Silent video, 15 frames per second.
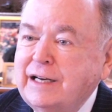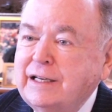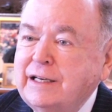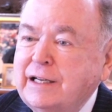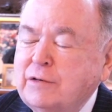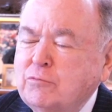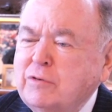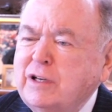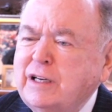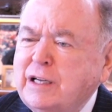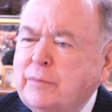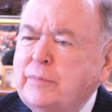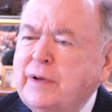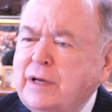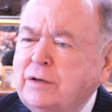it
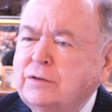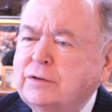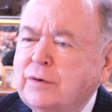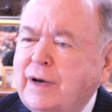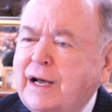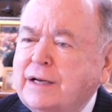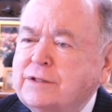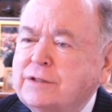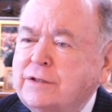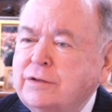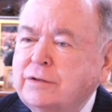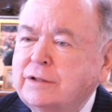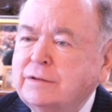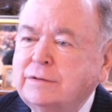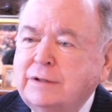really appealed to us.
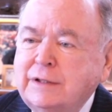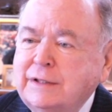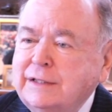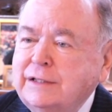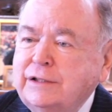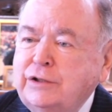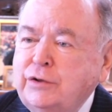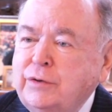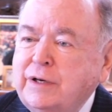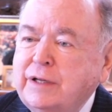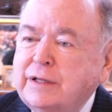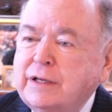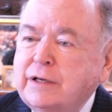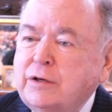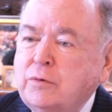You can do
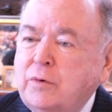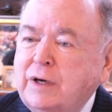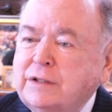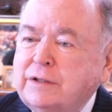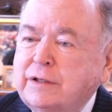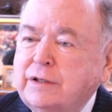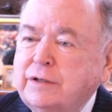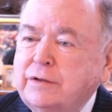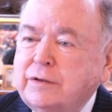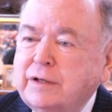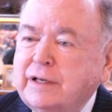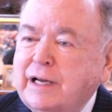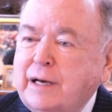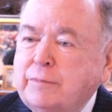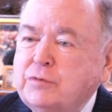anything you want to do. You
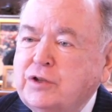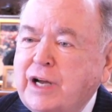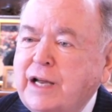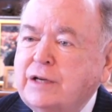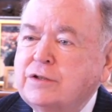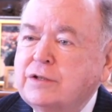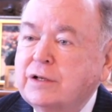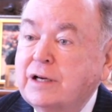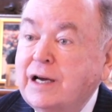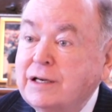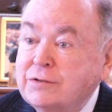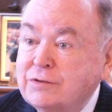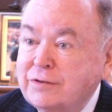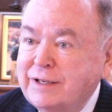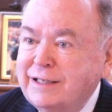can help change the
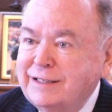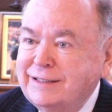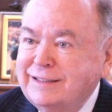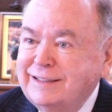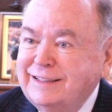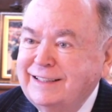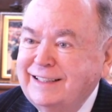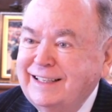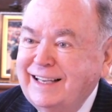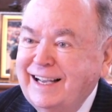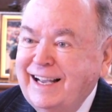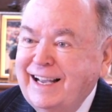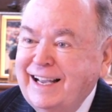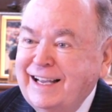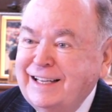country.
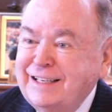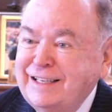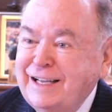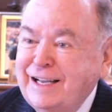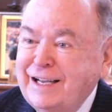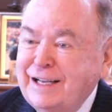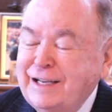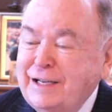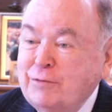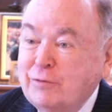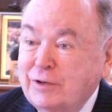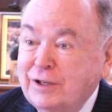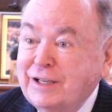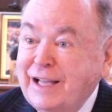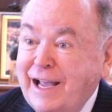And he
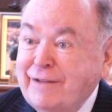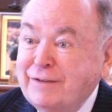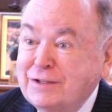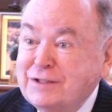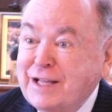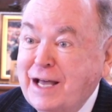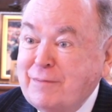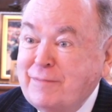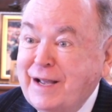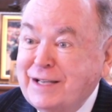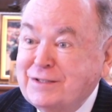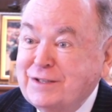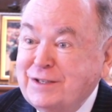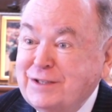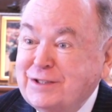really gave us that
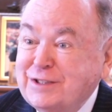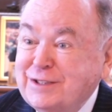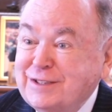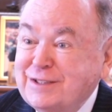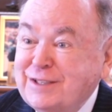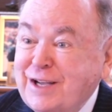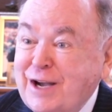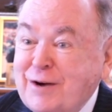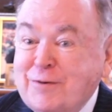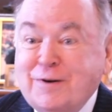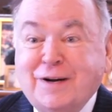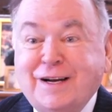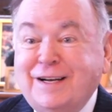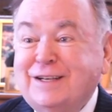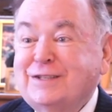message. So
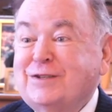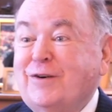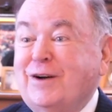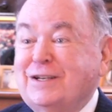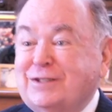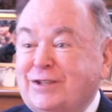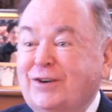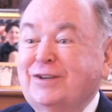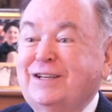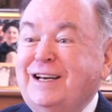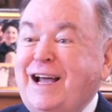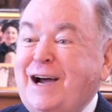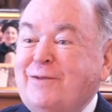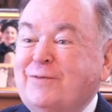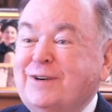I
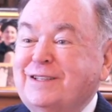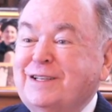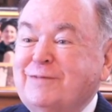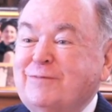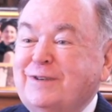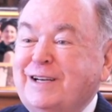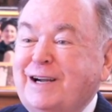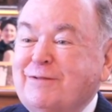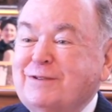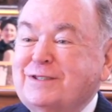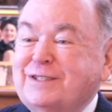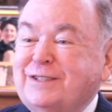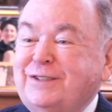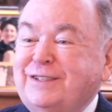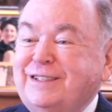started out with him when I
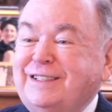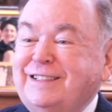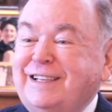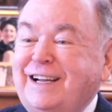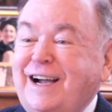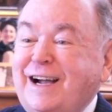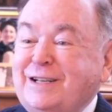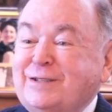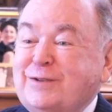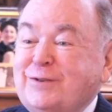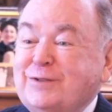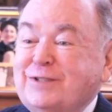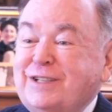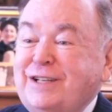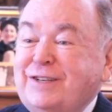was still a high
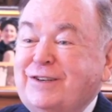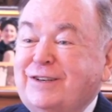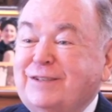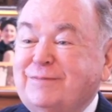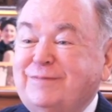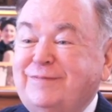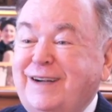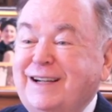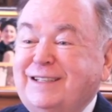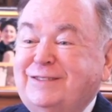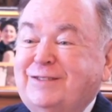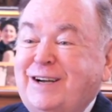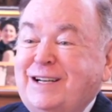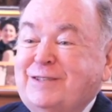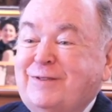school senior in my
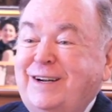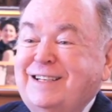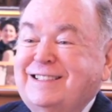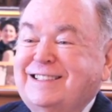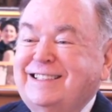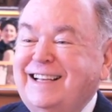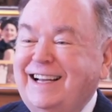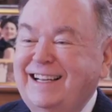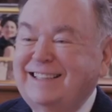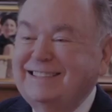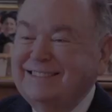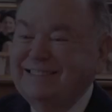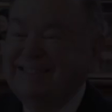graduation day.